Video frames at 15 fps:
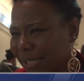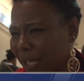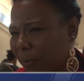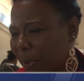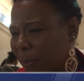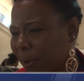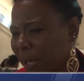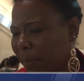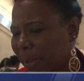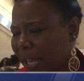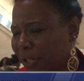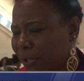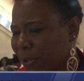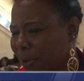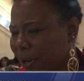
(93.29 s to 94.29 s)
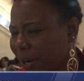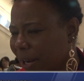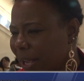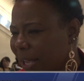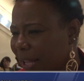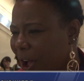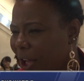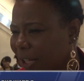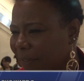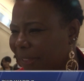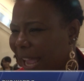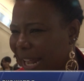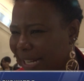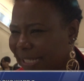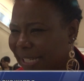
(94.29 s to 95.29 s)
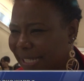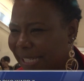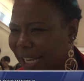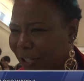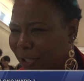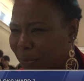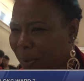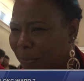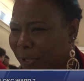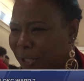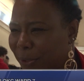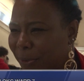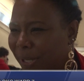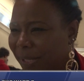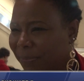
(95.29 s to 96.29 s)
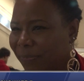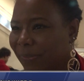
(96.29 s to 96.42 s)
So we want to make sure all of that is entailed in what we're doing.